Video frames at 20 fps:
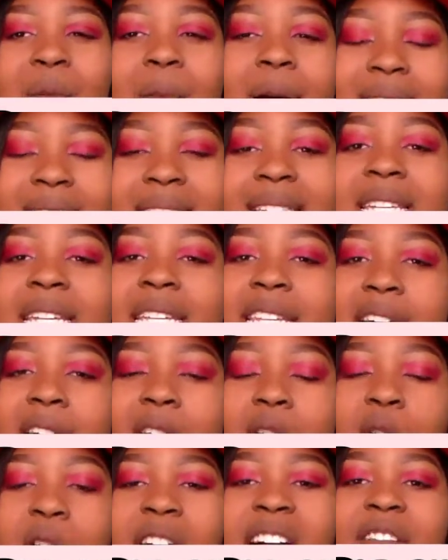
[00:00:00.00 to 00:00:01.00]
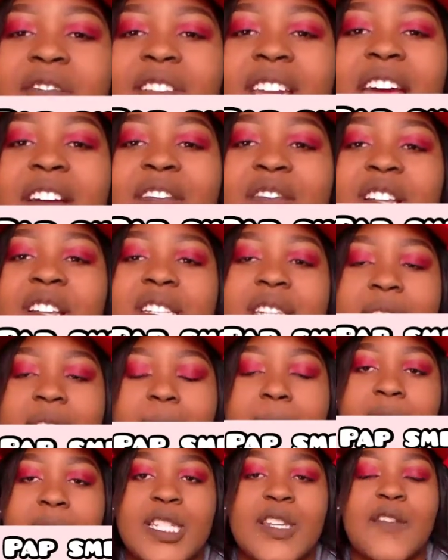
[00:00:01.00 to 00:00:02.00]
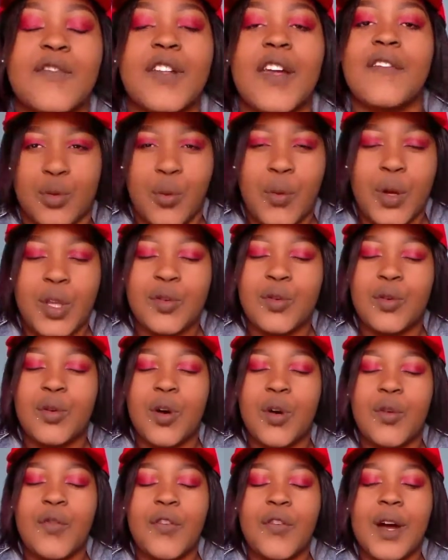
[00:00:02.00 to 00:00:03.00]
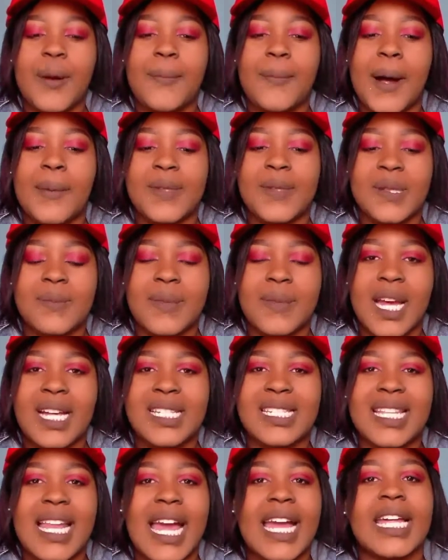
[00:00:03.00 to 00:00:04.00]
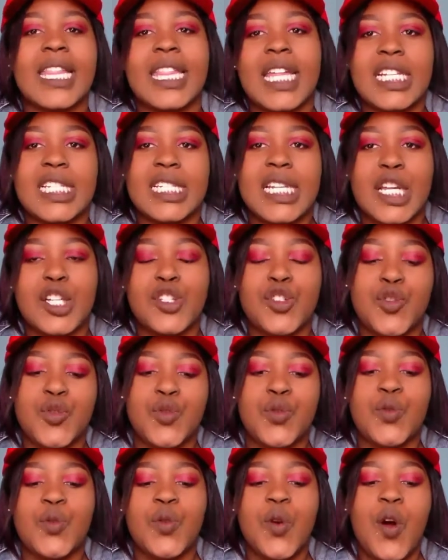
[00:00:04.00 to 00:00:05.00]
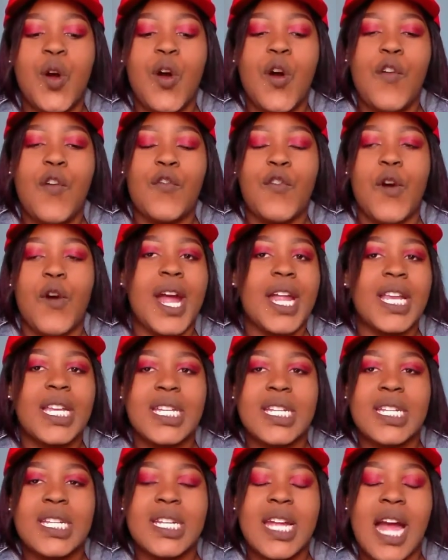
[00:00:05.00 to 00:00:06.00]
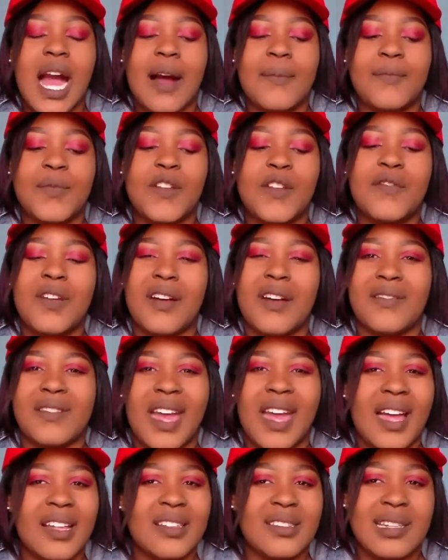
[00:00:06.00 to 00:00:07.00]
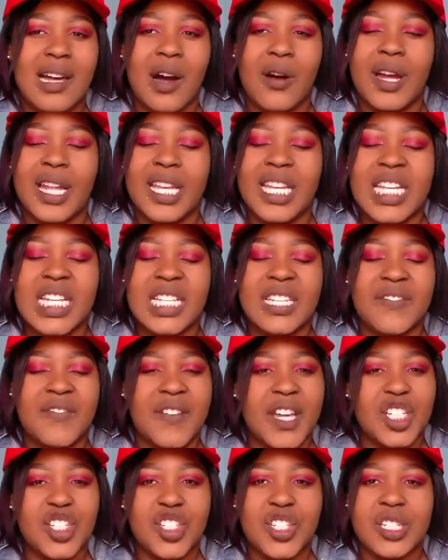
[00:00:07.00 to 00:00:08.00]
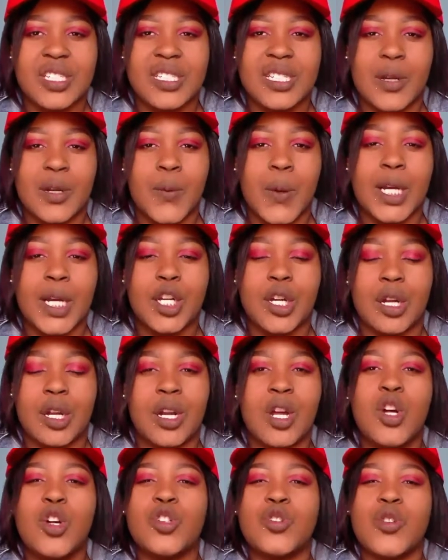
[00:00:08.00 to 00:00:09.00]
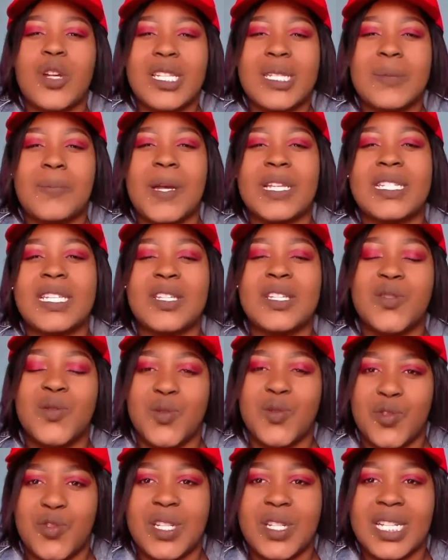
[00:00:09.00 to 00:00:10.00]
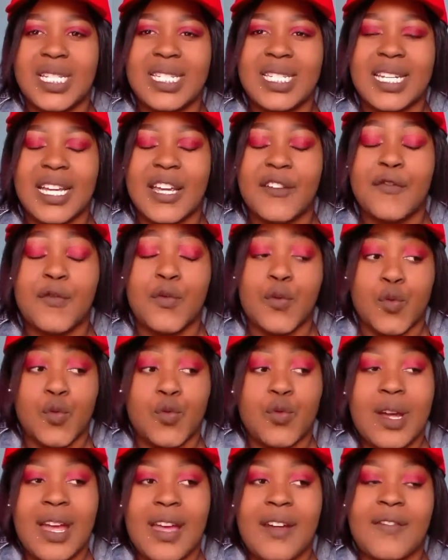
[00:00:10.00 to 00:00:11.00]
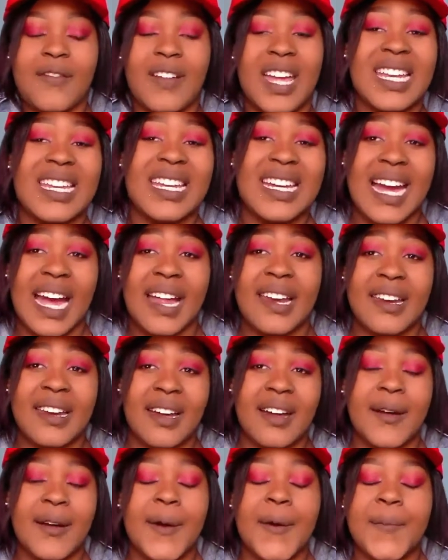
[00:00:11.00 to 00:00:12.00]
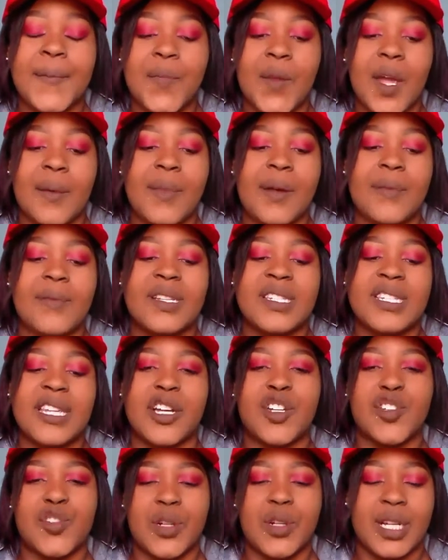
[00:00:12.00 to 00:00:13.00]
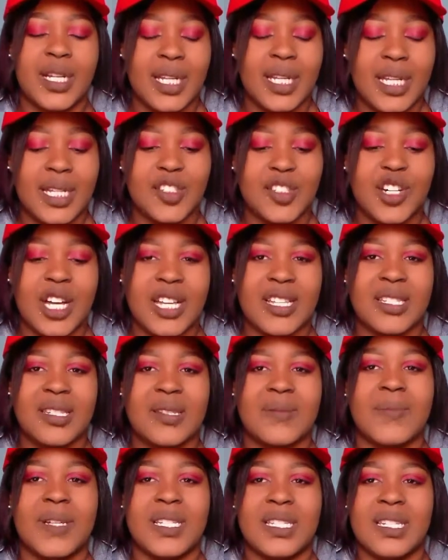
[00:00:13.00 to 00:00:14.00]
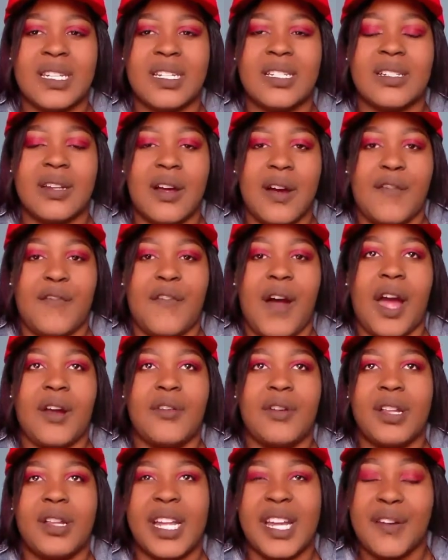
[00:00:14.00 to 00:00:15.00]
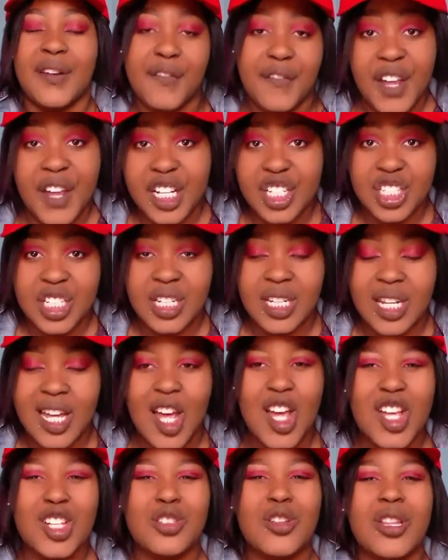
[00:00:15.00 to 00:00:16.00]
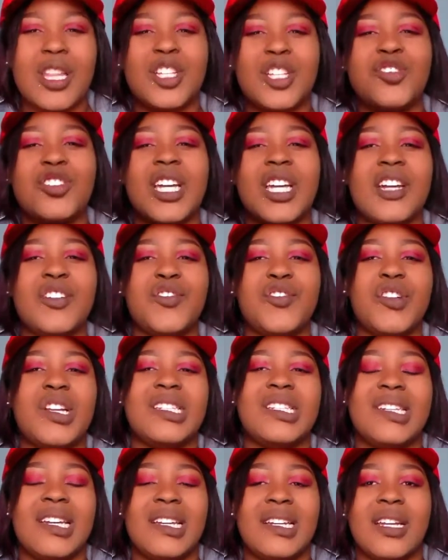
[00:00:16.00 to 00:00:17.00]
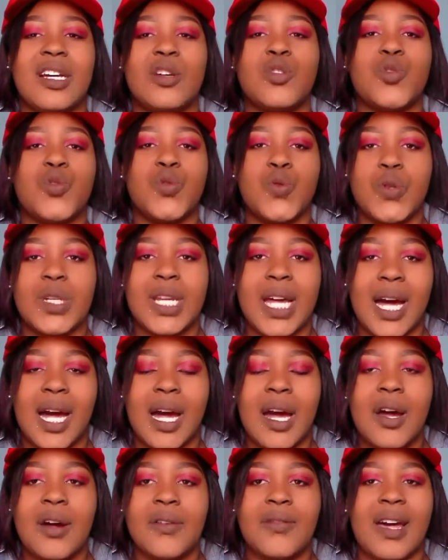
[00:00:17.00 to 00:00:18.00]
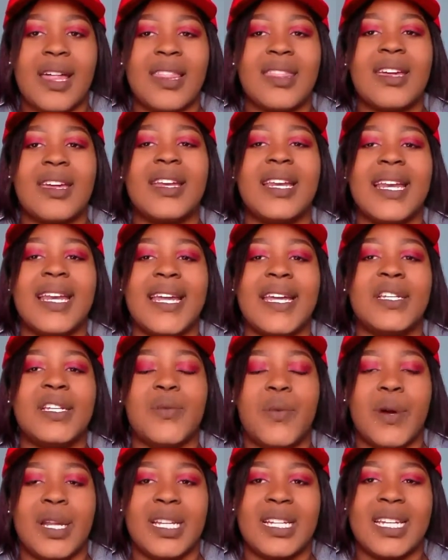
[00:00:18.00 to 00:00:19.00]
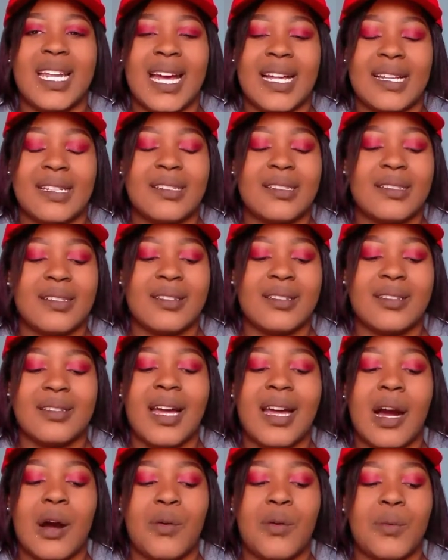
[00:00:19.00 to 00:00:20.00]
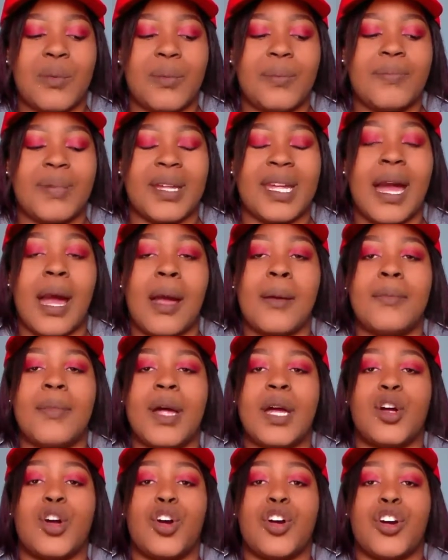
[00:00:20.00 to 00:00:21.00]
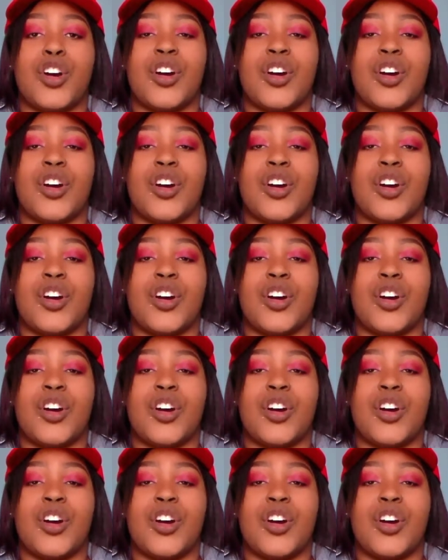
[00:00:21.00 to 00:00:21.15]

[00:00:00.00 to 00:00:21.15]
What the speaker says: once a year or after every 6 months. So when you go for a pap smear, it's like they test you for any if you have cancer or any infections and whatnot. So it's better to treat if you do have any kind of maybe sexually transmitted viral infection, so that you can treat it sooner rather than late when it has now become a.